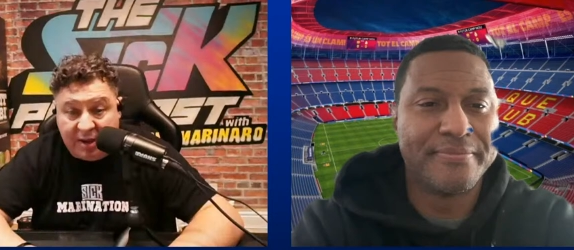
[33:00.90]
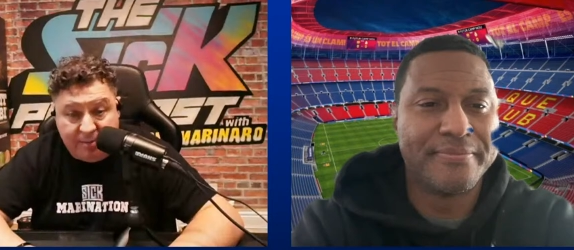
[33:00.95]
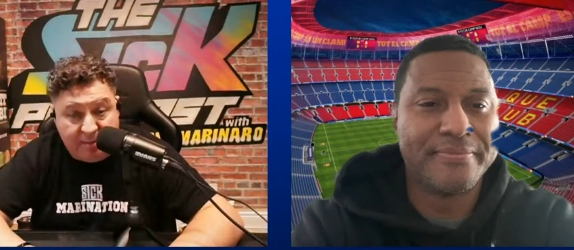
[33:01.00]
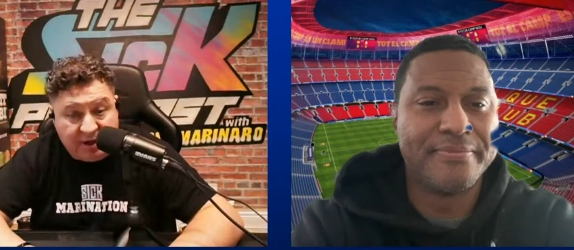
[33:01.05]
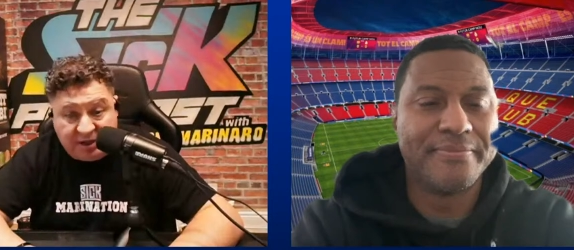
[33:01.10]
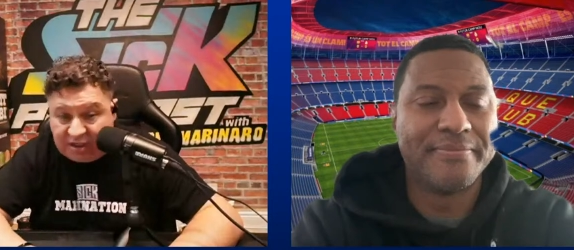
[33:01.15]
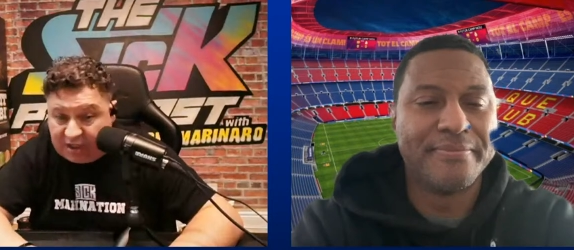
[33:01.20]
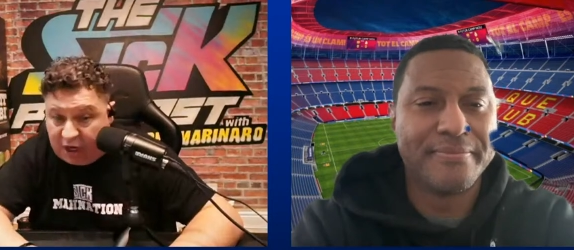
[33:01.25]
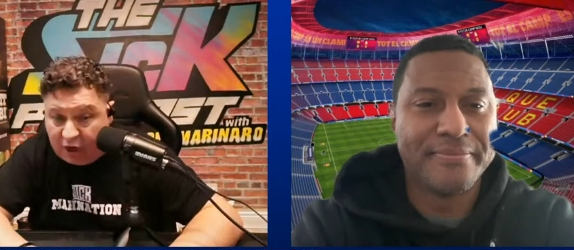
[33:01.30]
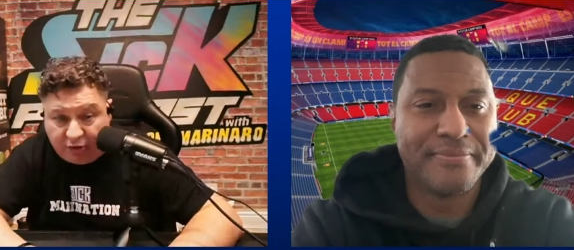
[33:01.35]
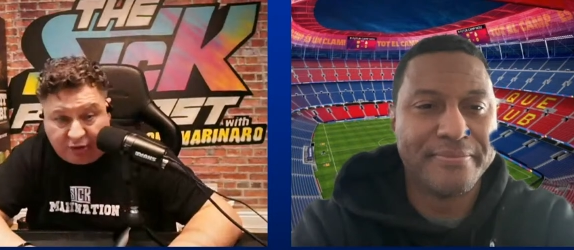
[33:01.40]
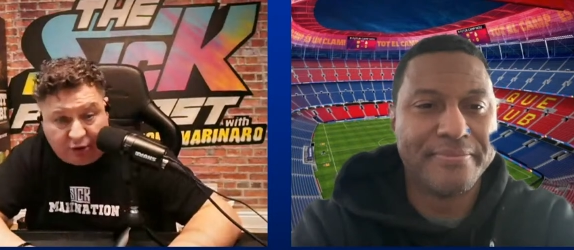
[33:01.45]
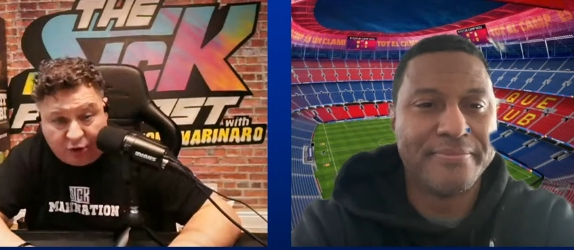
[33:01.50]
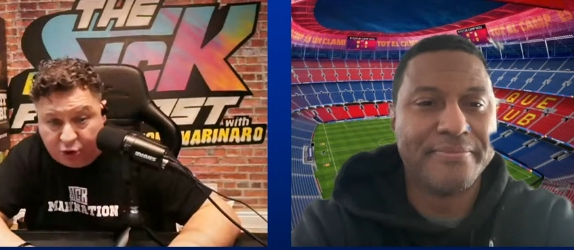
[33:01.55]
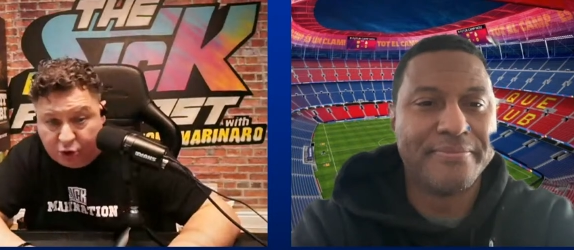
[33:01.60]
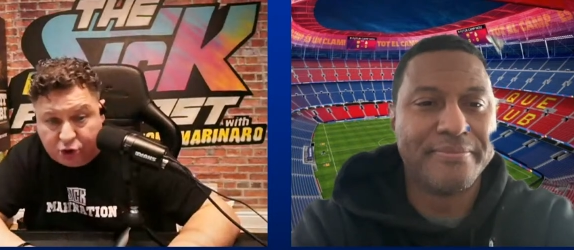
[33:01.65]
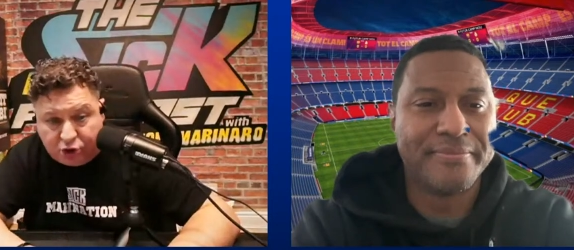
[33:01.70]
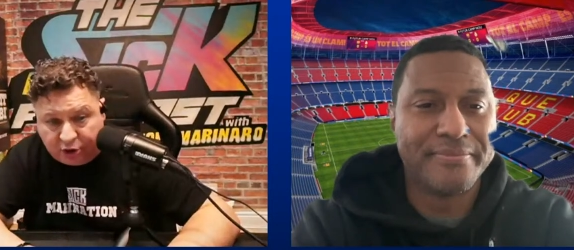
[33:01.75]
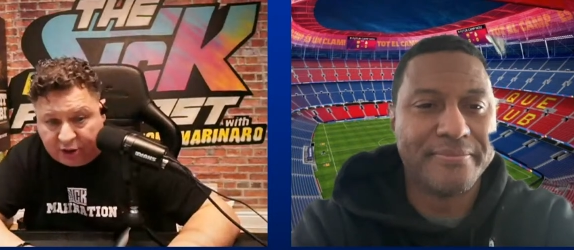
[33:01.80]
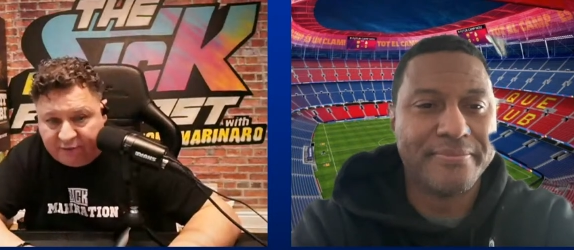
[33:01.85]
Speaker 1: they miss out,
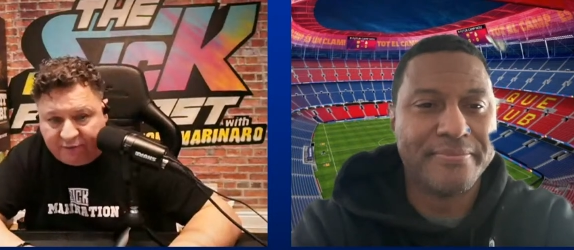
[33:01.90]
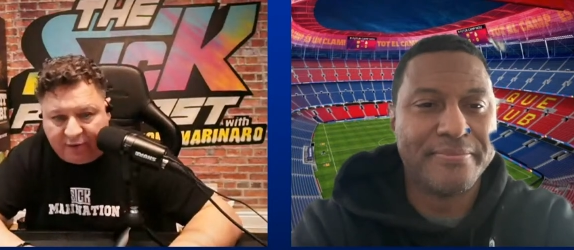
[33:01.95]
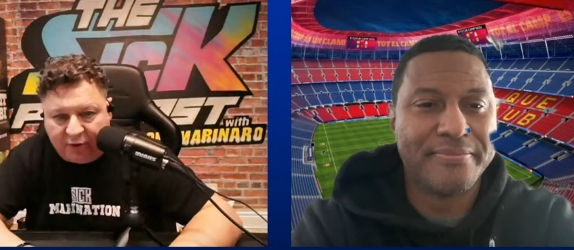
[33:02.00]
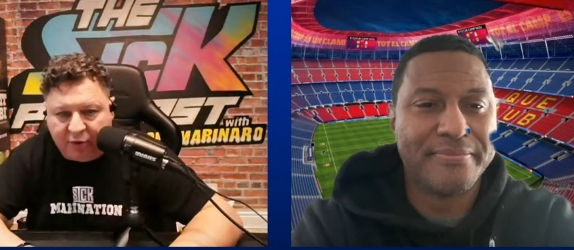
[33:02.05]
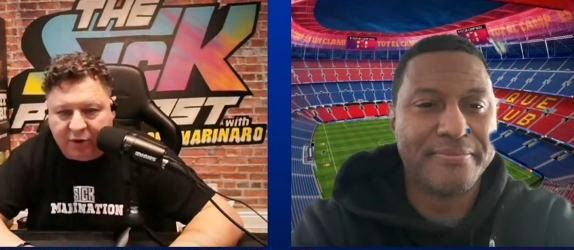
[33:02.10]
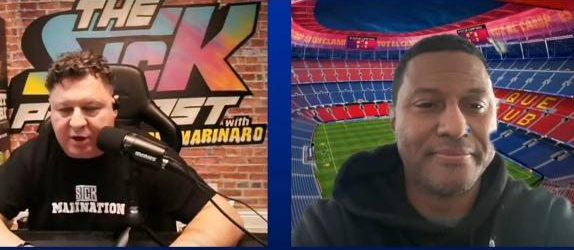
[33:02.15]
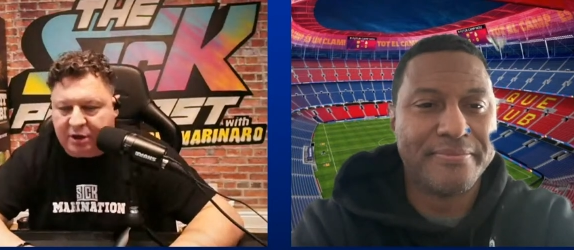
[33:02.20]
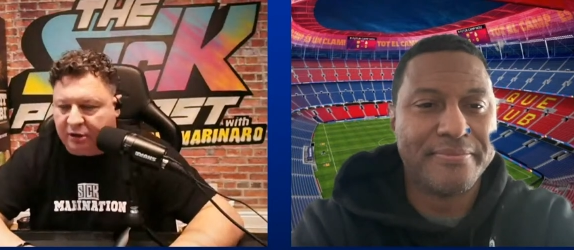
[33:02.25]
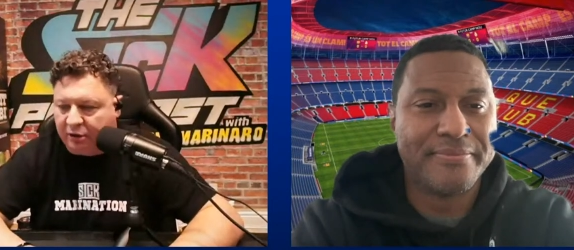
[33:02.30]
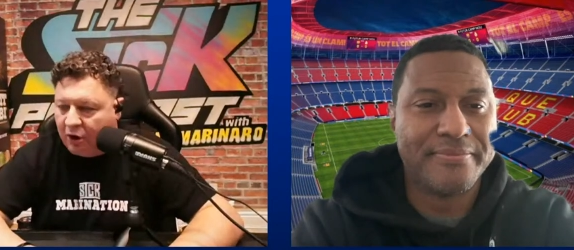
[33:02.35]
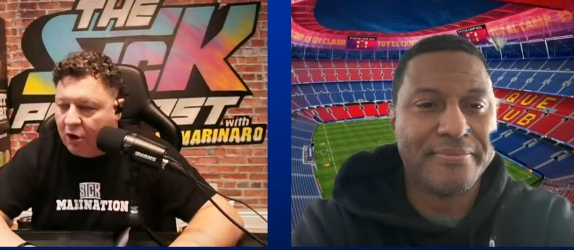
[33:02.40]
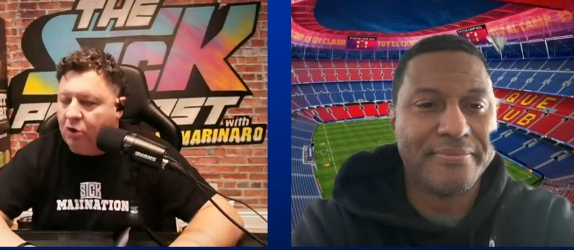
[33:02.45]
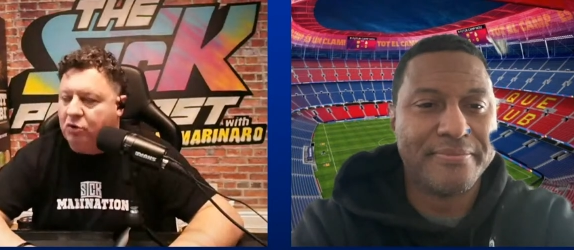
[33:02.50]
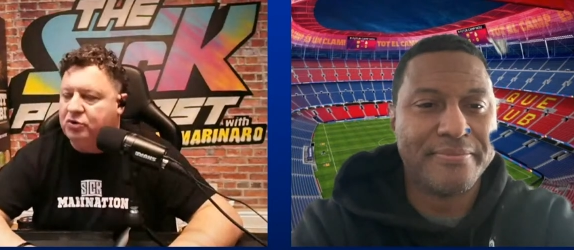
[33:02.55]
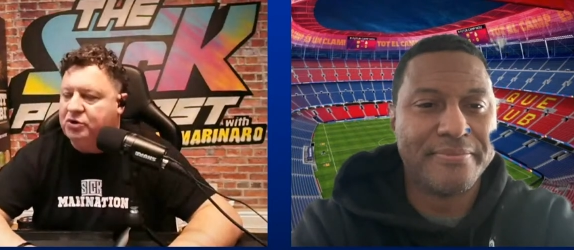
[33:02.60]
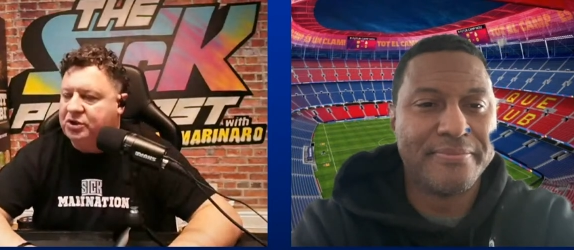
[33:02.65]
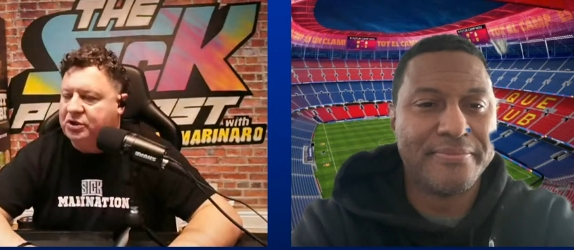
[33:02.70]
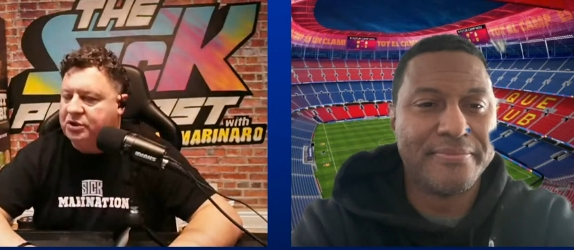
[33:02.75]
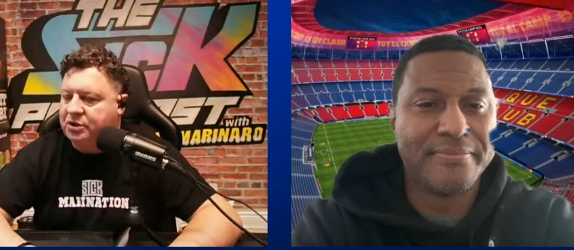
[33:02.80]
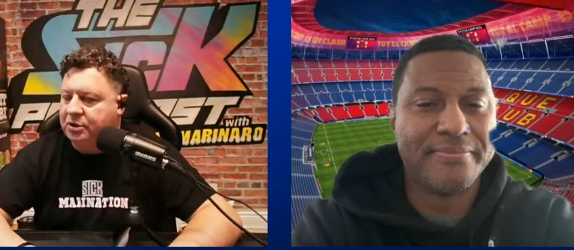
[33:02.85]
they're usually very
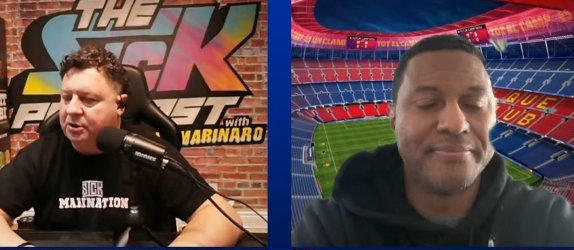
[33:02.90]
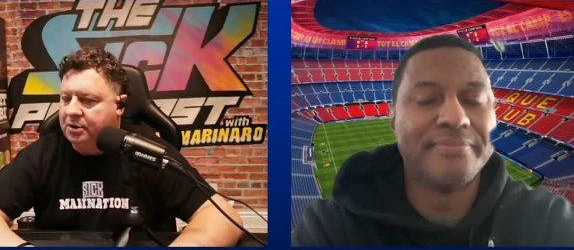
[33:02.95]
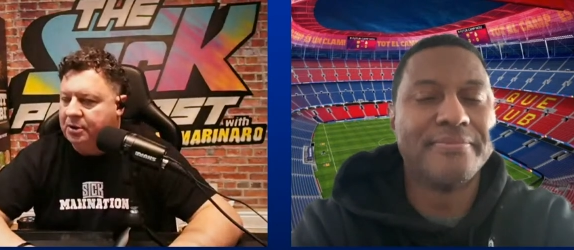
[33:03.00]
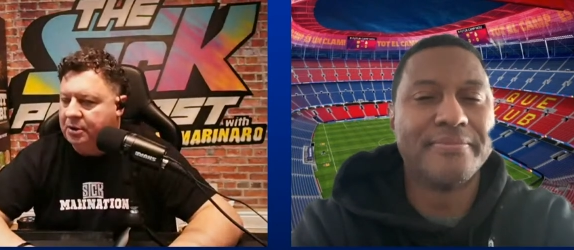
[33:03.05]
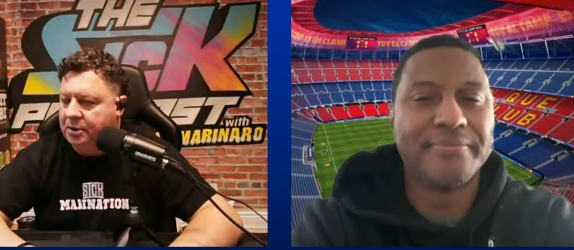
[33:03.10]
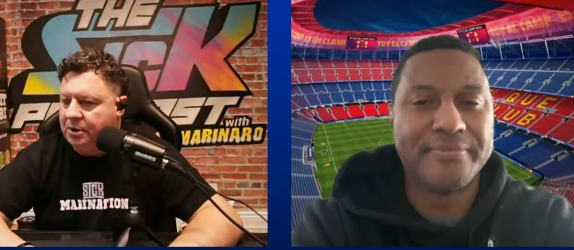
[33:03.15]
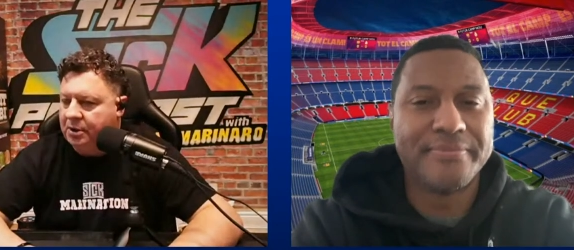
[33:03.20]
close.